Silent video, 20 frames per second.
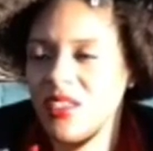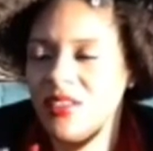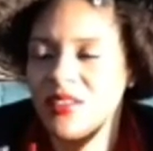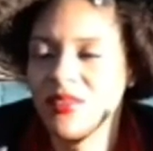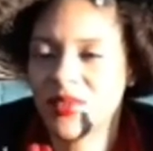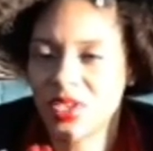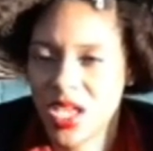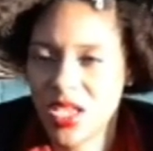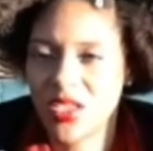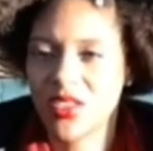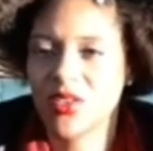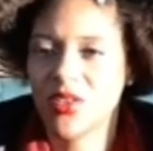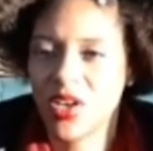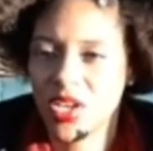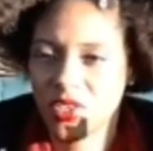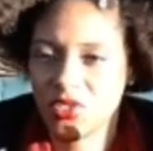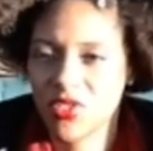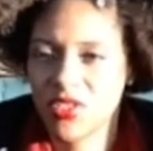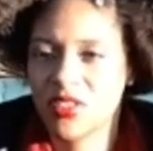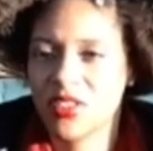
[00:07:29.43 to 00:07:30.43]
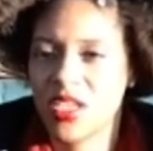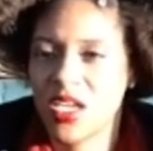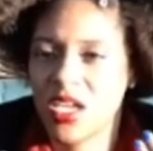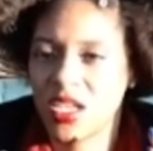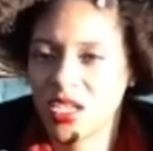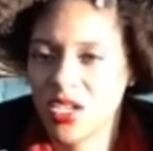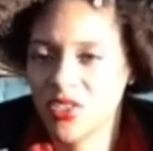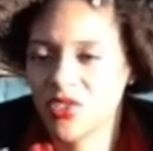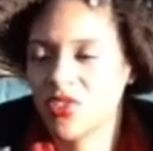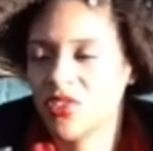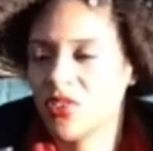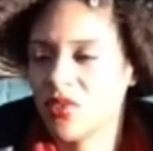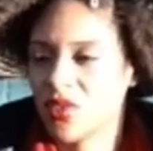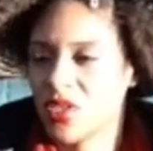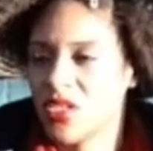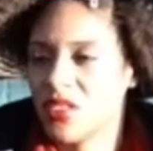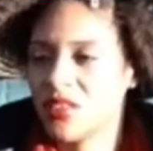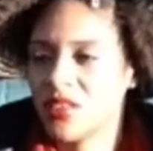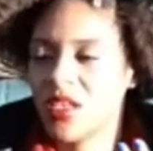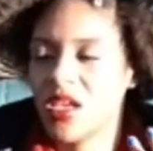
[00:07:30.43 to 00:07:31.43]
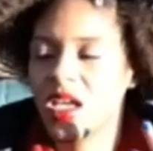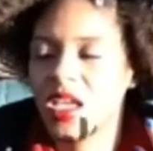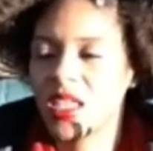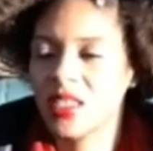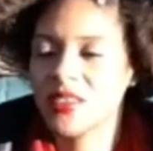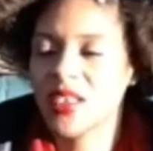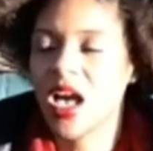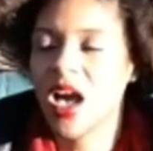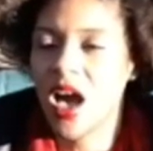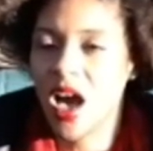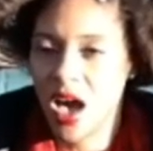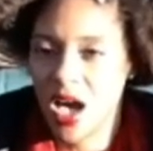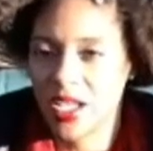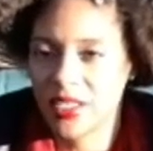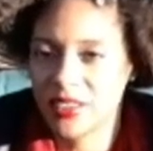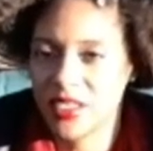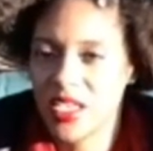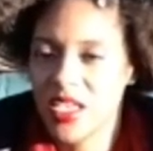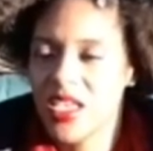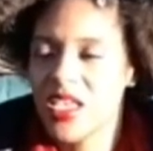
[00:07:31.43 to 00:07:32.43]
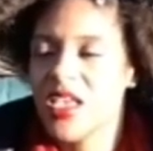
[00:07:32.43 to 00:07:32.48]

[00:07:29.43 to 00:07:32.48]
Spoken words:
sometimes, you know, 110, 100 degrees. It's hot.